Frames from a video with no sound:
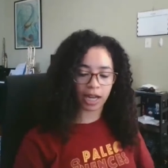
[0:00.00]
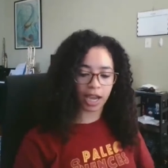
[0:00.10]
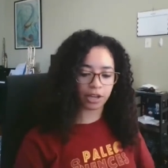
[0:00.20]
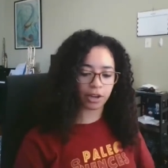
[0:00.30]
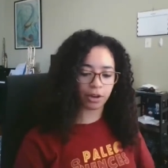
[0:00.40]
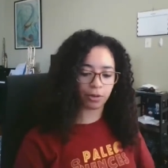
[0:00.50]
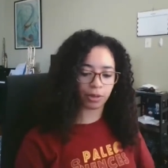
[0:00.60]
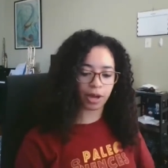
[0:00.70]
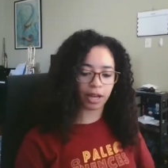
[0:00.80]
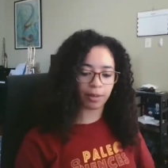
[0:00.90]
I know
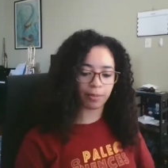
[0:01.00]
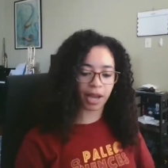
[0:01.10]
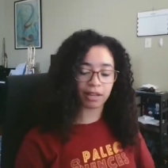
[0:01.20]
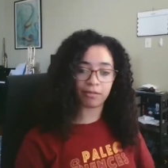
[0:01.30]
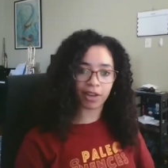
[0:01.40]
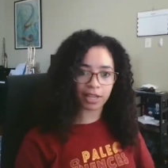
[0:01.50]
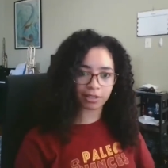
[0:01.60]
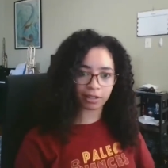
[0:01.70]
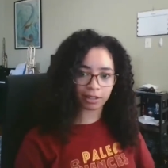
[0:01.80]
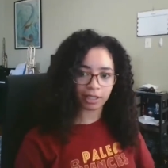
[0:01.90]
my
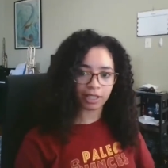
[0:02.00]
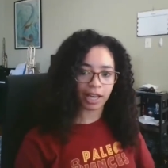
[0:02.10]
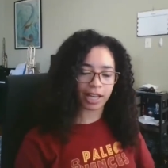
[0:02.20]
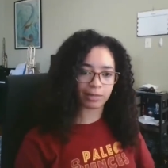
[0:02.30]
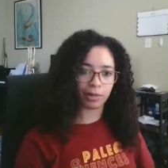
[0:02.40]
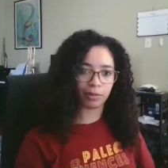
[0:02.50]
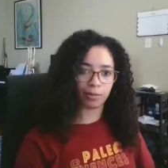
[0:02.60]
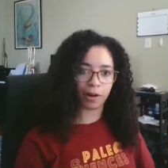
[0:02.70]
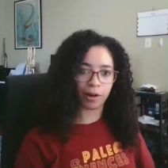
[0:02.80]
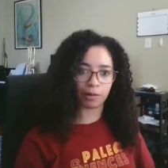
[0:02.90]
advisor has been
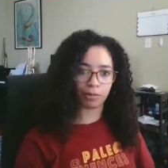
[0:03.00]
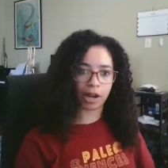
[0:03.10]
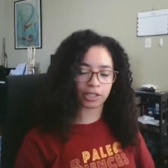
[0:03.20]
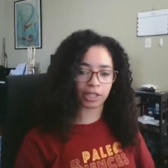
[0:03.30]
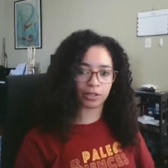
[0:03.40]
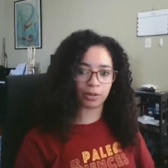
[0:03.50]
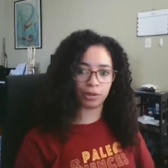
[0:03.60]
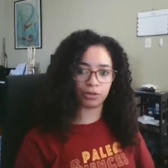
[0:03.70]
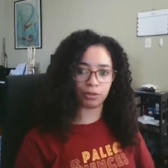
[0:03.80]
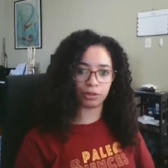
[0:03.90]
part of a project to
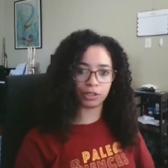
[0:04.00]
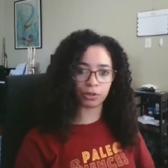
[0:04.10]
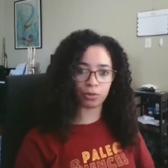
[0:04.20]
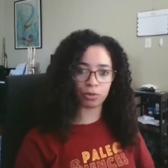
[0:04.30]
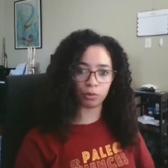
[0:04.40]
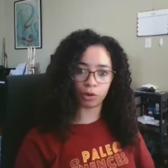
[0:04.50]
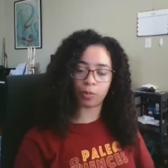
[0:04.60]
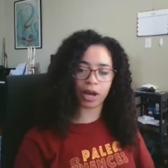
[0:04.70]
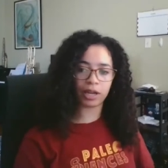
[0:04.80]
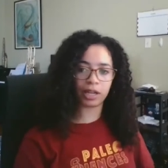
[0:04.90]
build a really cool
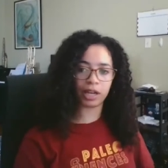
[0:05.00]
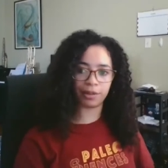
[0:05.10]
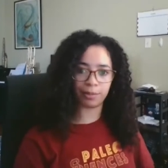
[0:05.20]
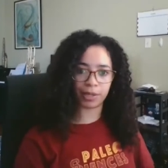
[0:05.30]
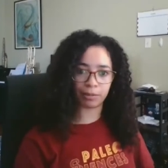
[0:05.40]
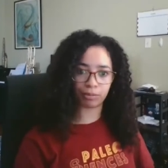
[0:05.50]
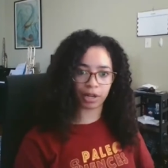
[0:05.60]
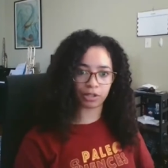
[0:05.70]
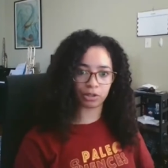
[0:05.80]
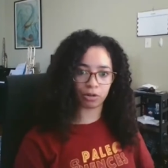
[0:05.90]
robot of a big
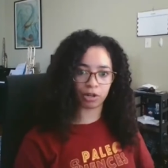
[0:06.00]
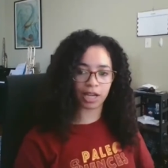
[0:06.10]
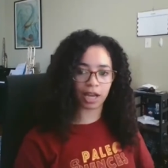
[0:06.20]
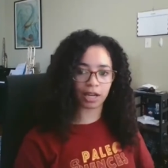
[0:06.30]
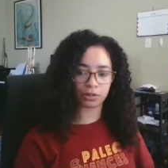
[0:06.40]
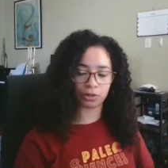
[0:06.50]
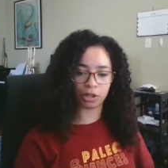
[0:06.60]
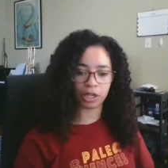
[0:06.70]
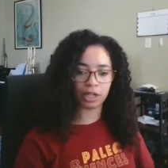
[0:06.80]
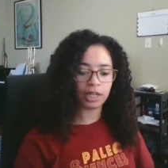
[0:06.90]
predatory
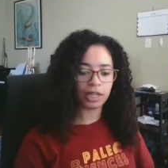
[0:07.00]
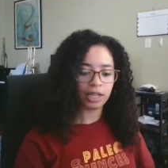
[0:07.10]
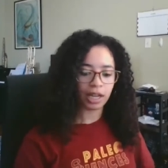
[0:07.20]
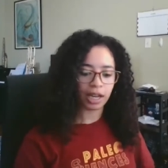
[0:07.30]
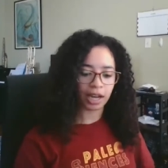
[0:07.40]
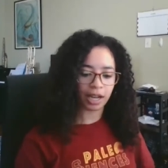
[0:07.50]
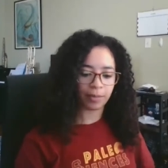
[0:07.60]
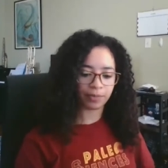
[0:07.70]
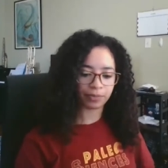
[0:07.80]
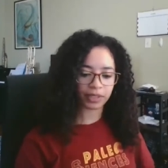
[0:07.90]
dinosaur
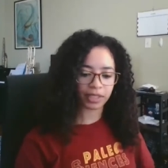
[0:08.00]
and